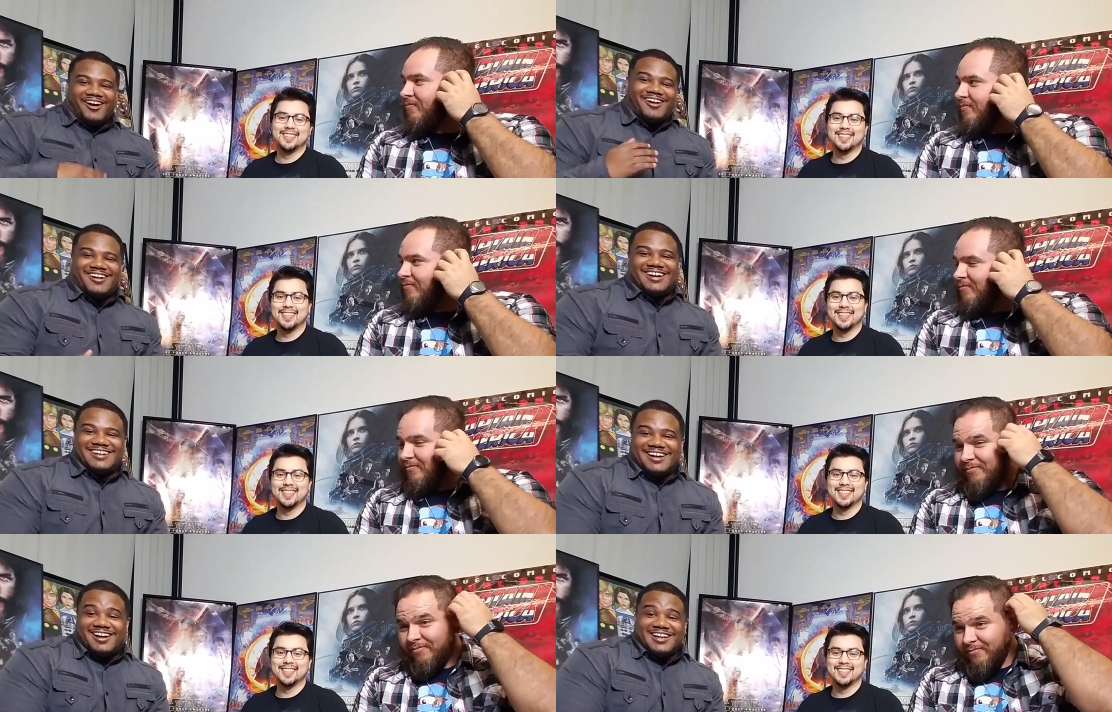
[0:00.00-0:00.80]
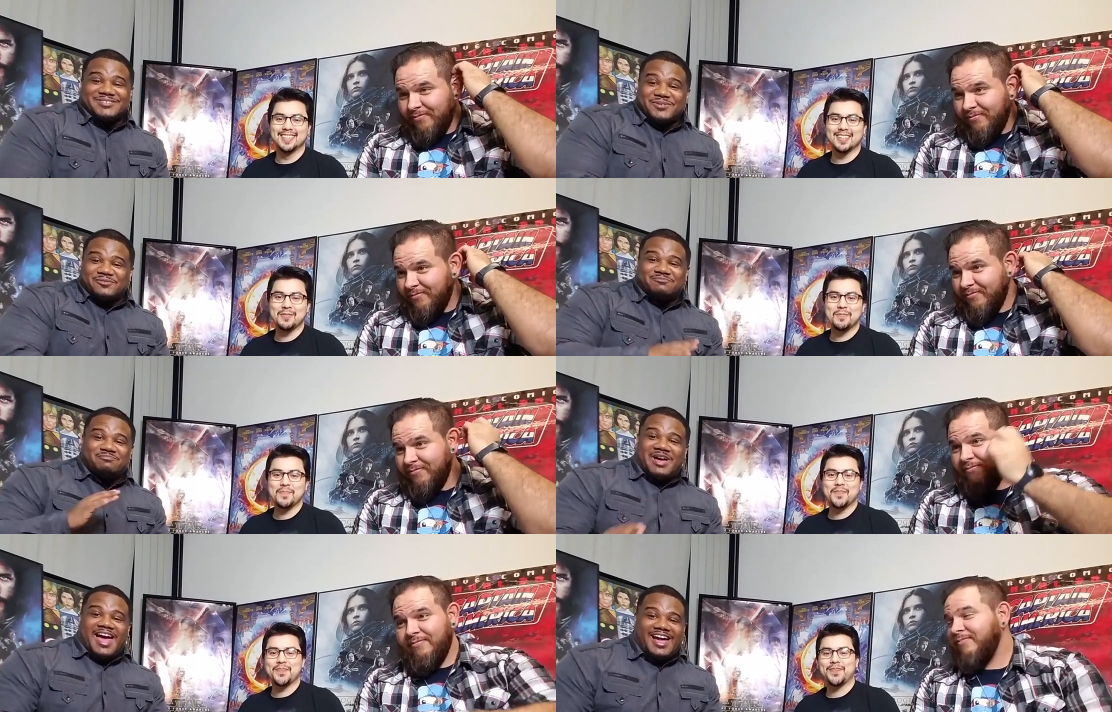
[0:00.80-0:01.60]
Speaker 1: Alright guys, we're
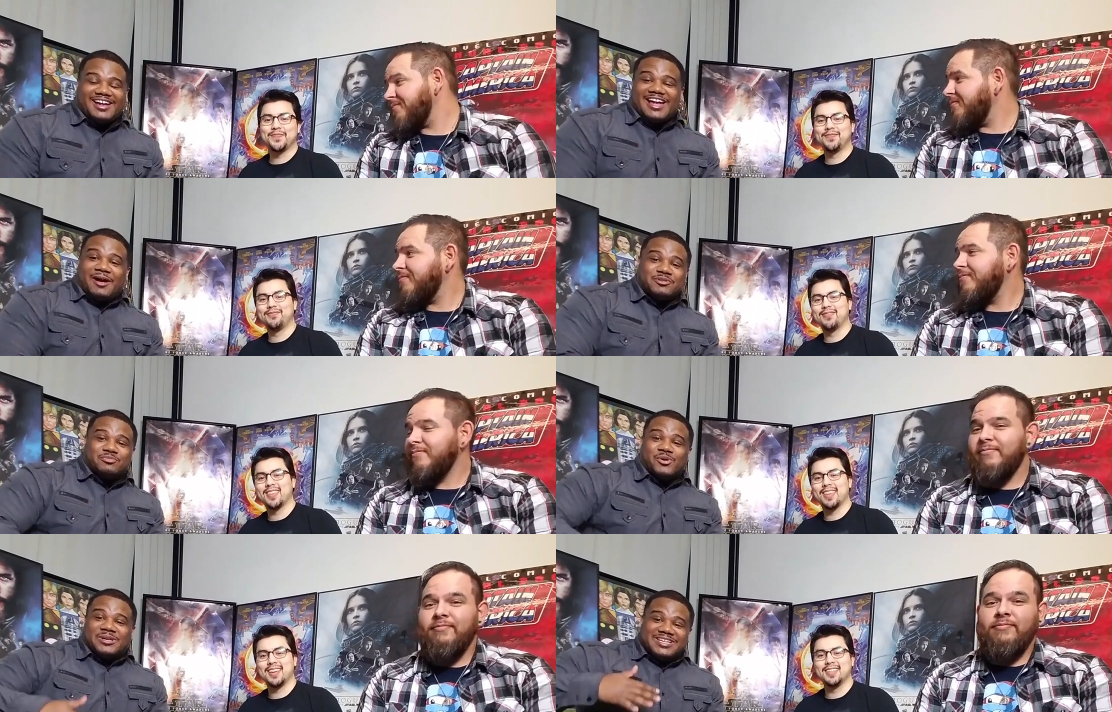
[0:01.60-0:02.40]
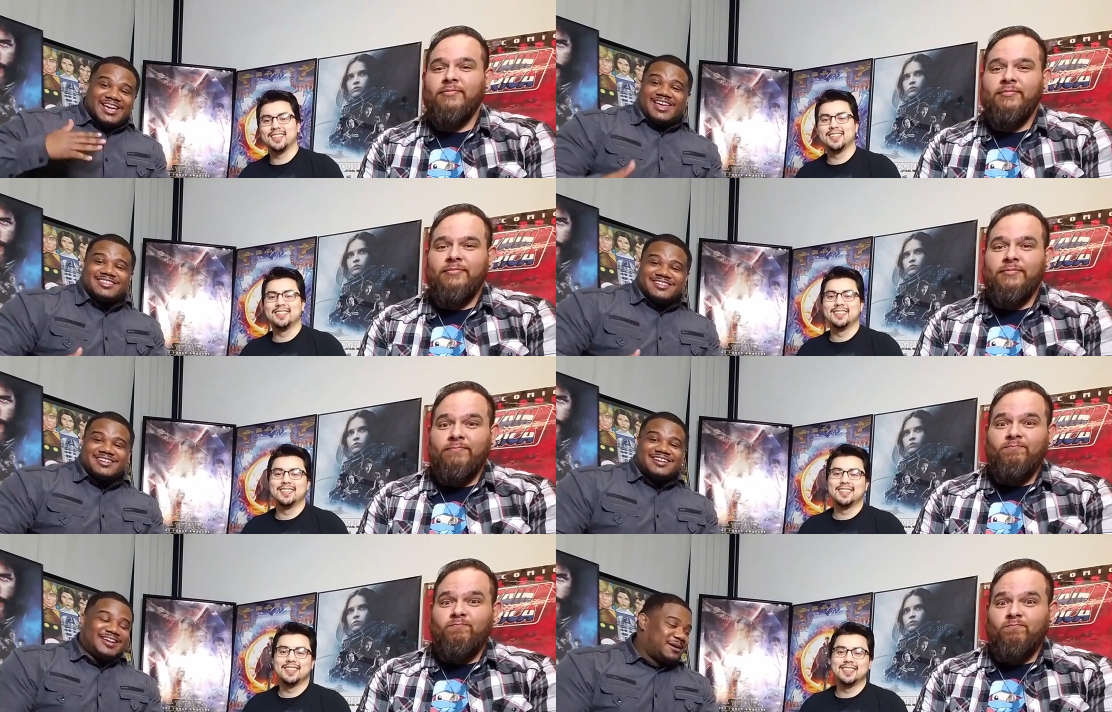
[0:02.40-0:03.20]
back. I'm your boy
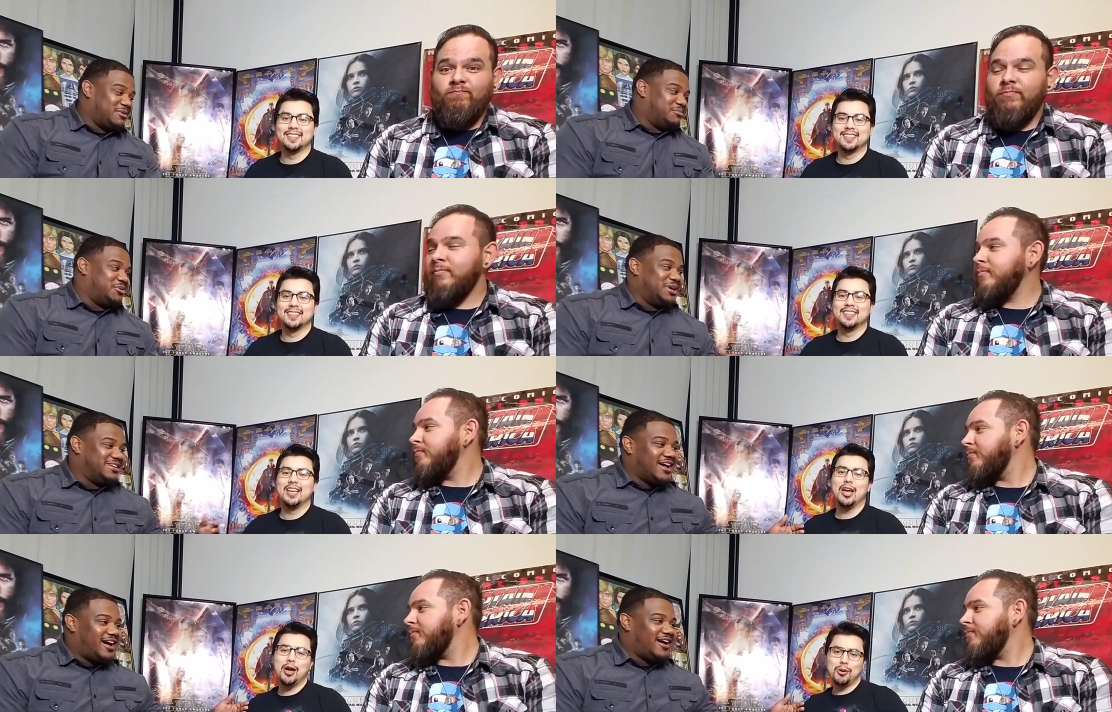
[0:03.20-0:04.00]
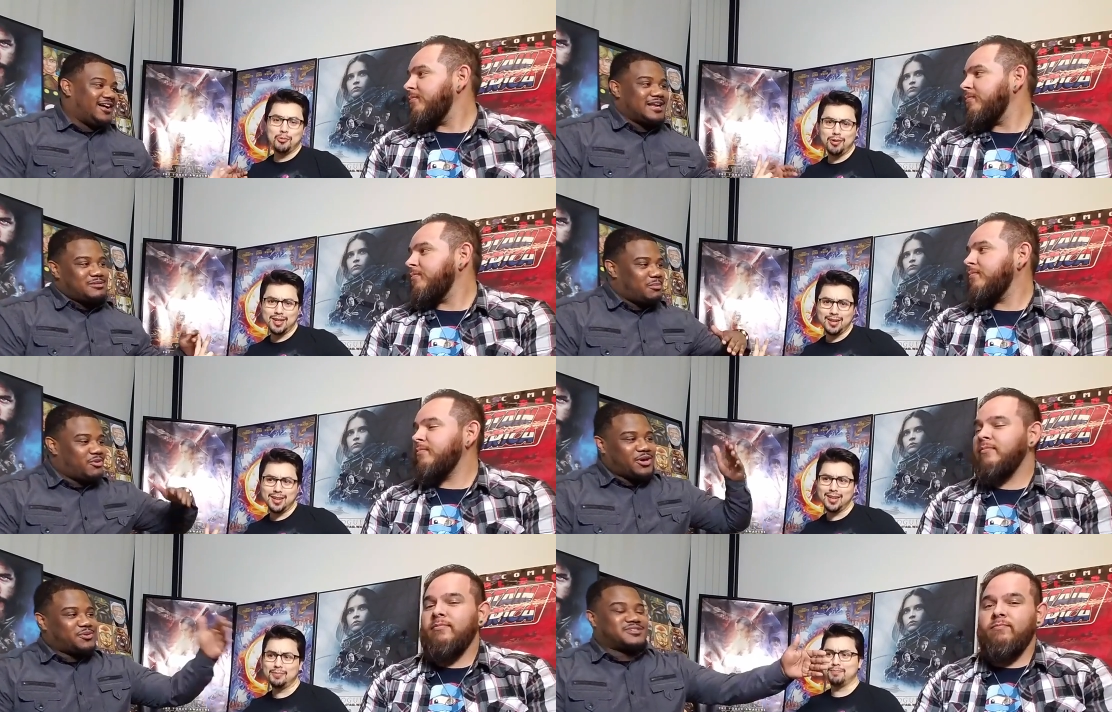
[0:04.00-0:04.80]
DeAnthony, I'm my boy Adon, and my
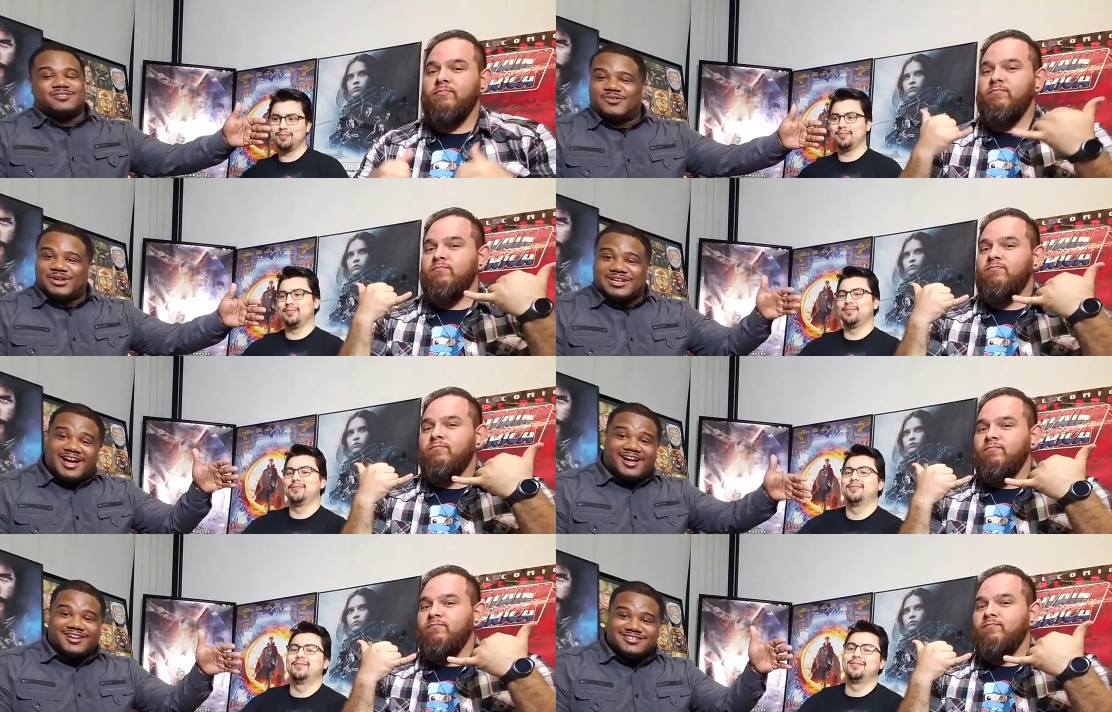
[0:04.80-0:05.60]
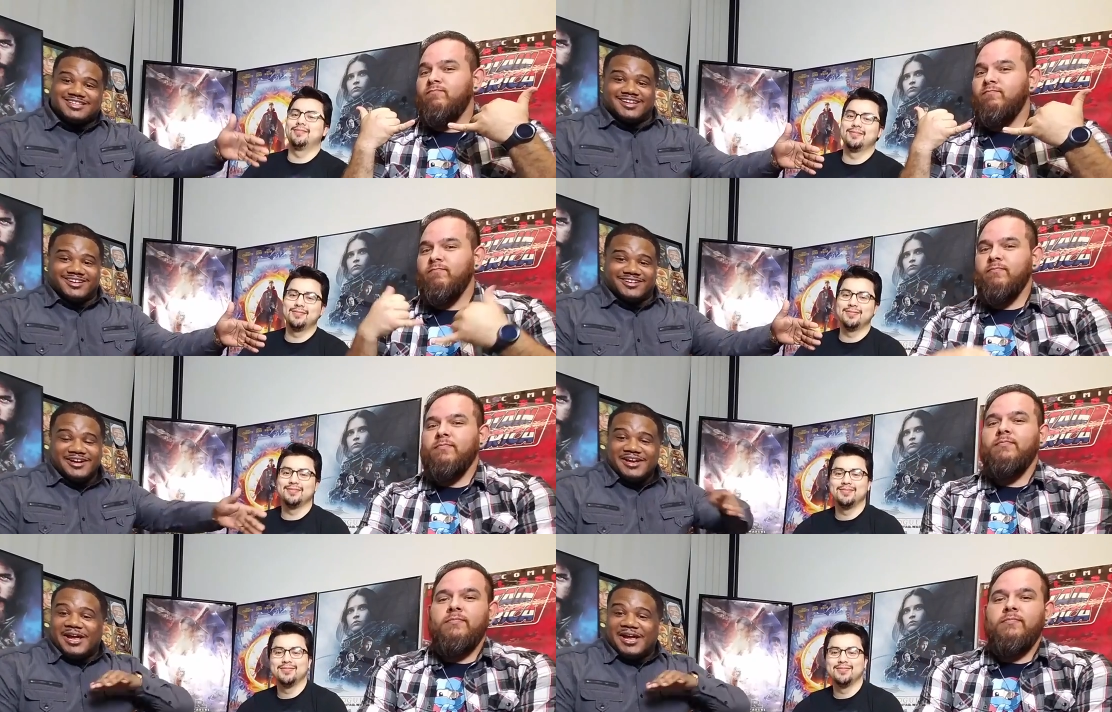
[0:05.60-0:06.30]
boy Christopher the Conch here.